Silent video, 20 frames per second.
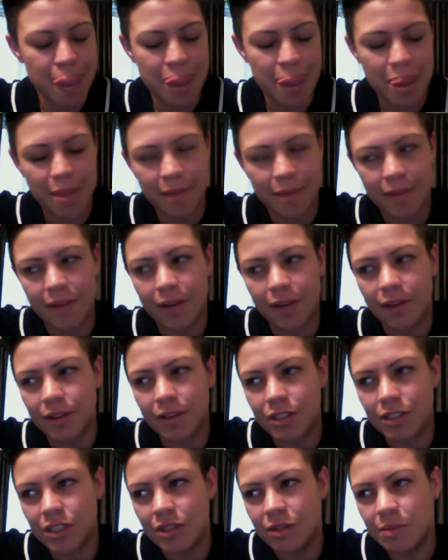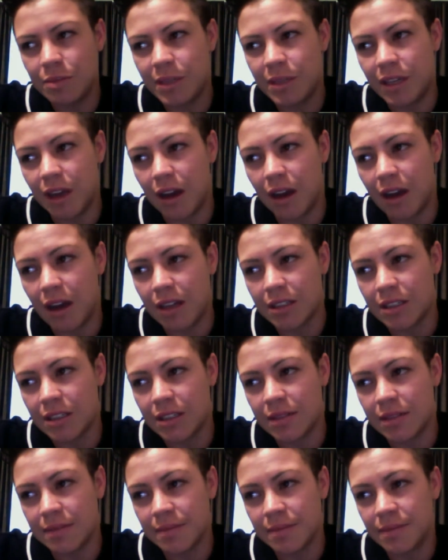So she would be
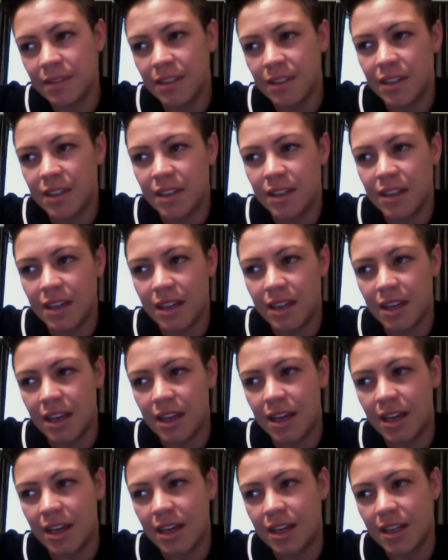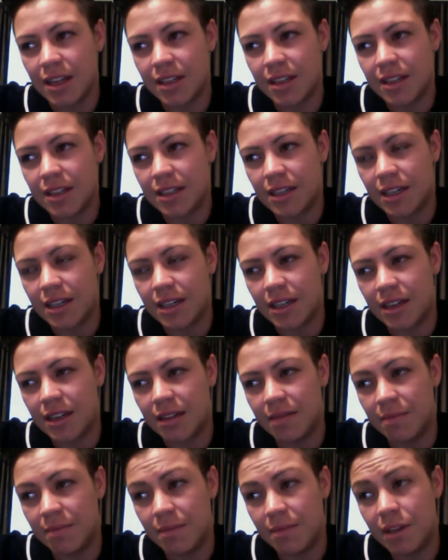awesome, and
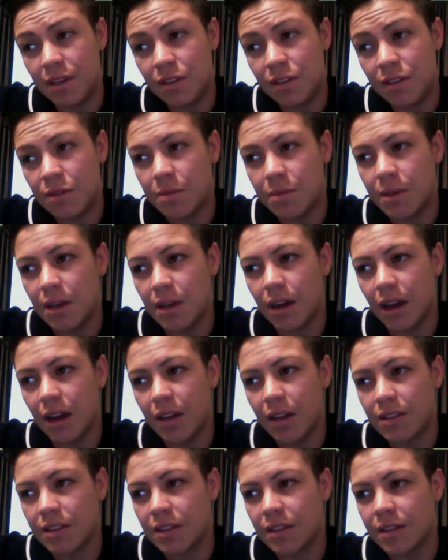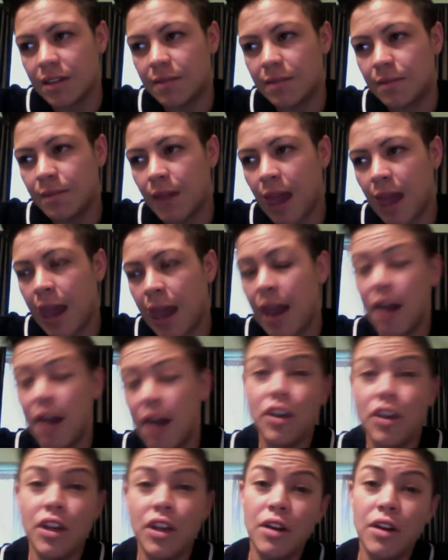Muse would be awesome.
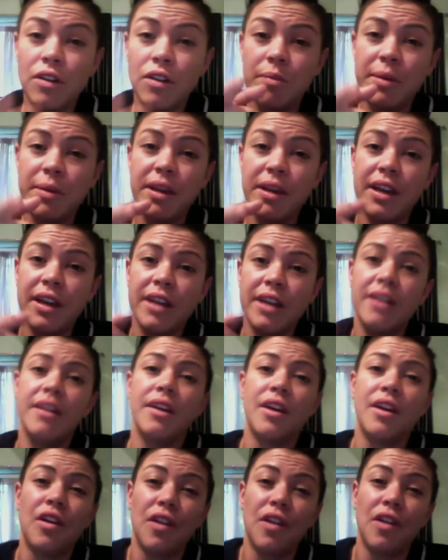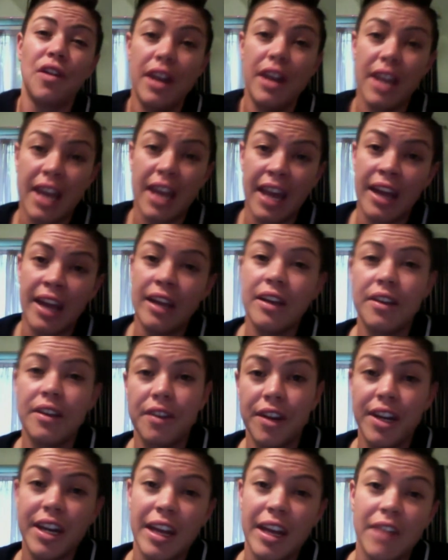You know who would be good? Green Day.
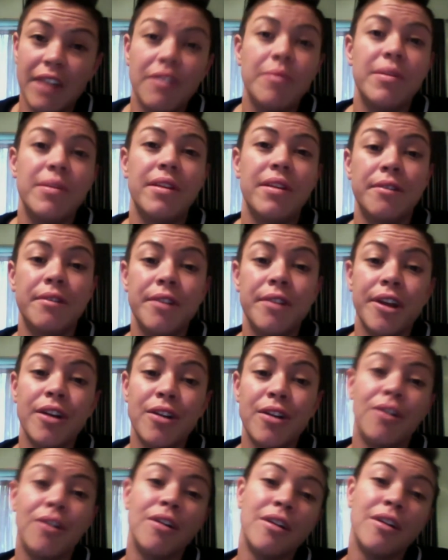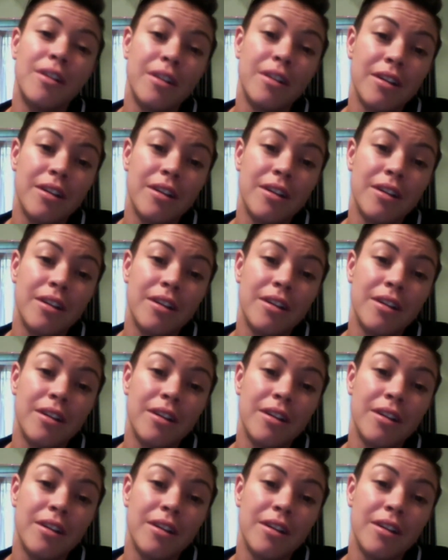Green Day would be real cool.